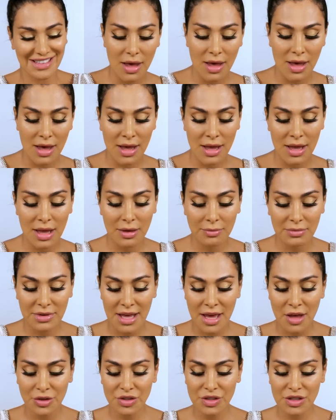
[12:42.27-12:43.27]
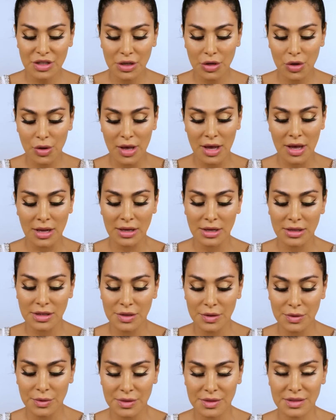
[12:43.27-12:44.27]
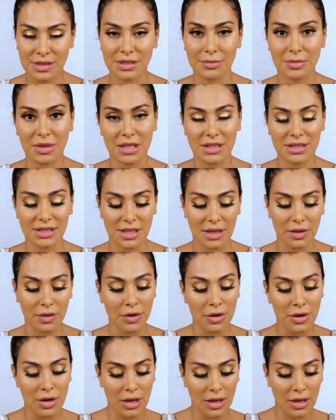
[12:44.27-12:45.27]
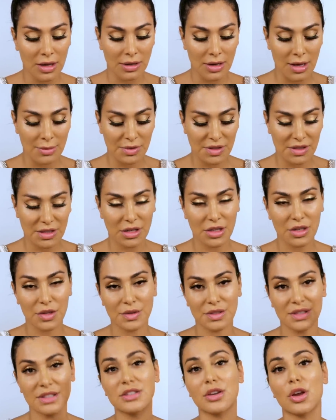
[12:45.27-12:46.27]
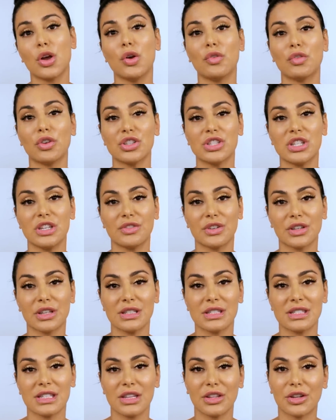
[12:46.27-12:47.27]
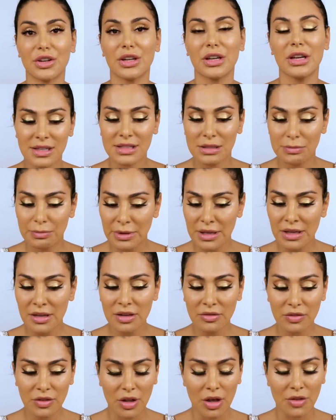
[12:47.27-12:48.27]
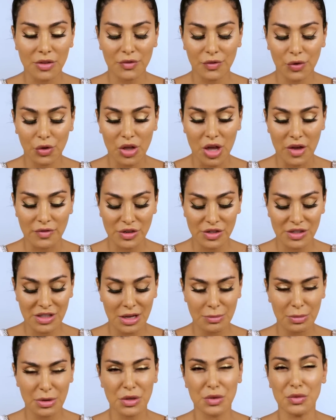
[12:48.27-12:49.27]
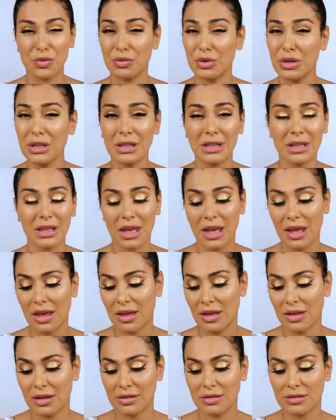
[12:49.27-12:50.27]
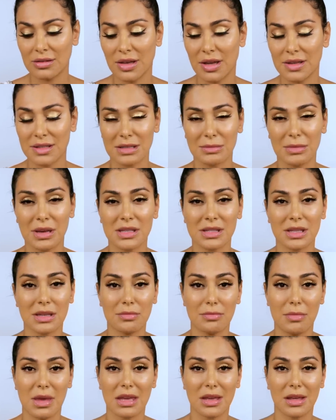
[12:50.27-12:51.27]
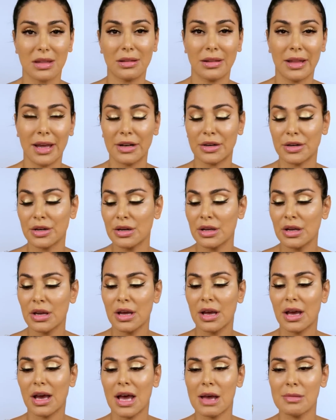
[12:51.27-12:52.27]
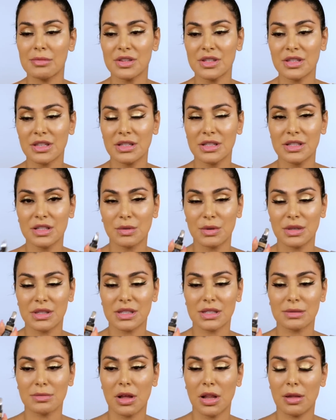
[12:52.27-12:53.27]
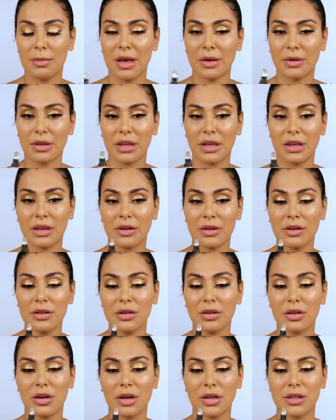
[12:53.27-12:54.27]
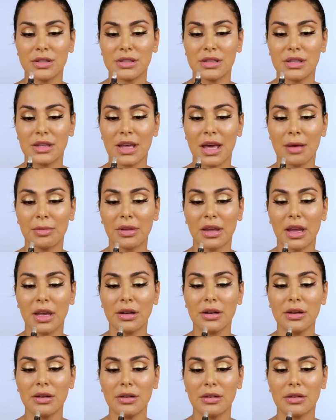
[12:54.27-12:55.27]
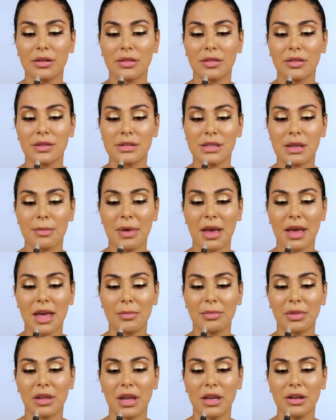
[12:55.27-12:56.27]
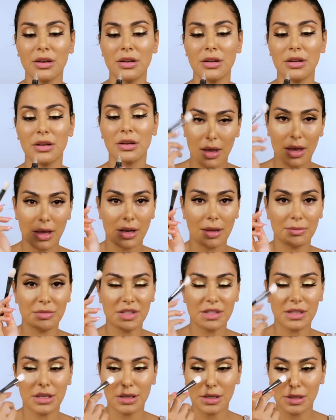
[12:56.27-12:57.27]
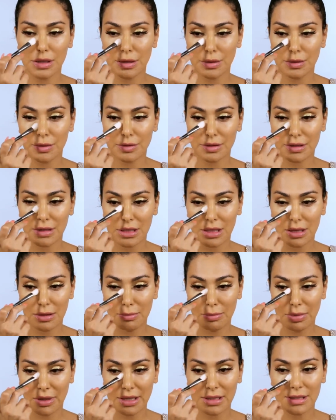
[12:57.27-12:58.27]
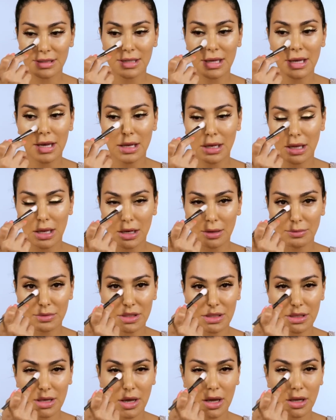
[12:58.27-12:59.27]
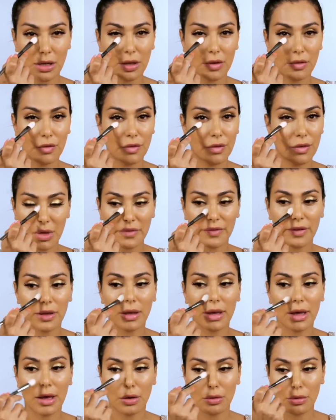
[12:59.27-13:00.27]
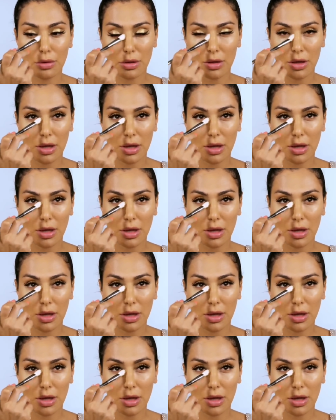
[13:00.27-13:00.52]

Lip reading: I am now just gonna go ahead and use some concealer, and I'm just gonna use this our Overachiever concealer. It's a bit of on the full coverage side, but you really can customize it and make it lighter. I'm just gonna squeeze a small amount here onto the applicator, the Zen Mac applicator. And I'm just gonna use the blend side, and I'm just kind of buffing out